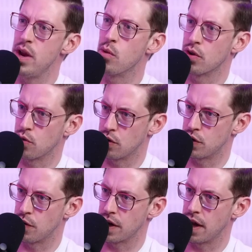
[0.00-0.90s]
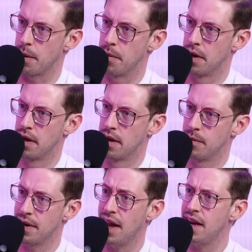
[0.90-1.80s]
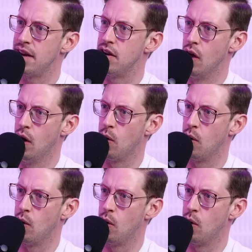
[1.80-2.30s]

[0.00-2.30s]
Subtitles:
were torturing him, but I didn't know.